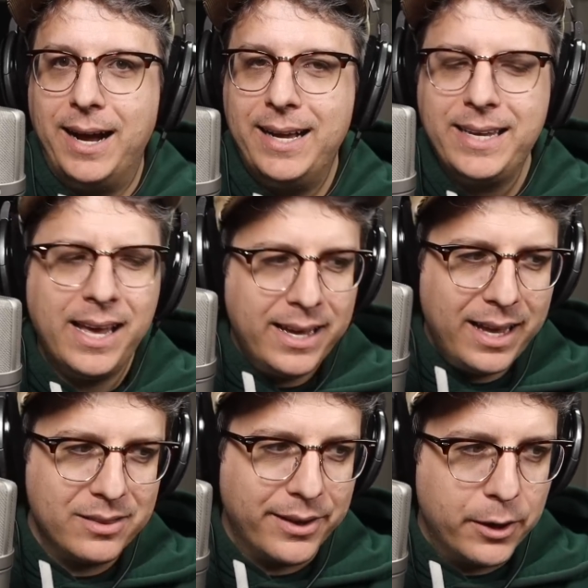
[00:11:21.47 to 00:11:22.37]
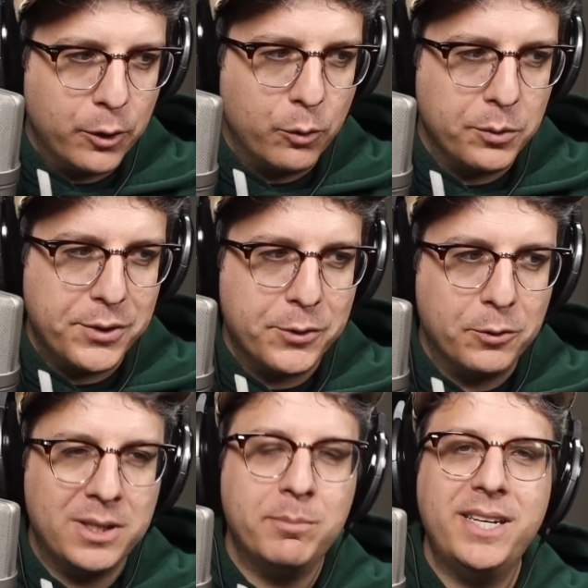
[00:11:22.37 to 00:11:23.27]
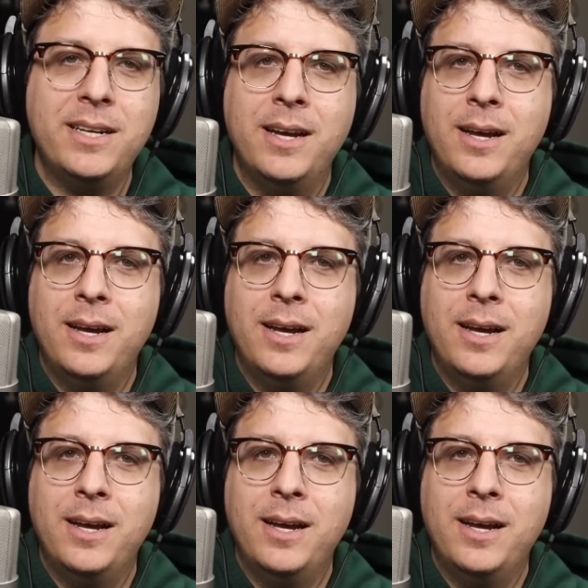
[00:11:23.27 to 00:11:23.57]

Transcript: I. Hello, Neumann.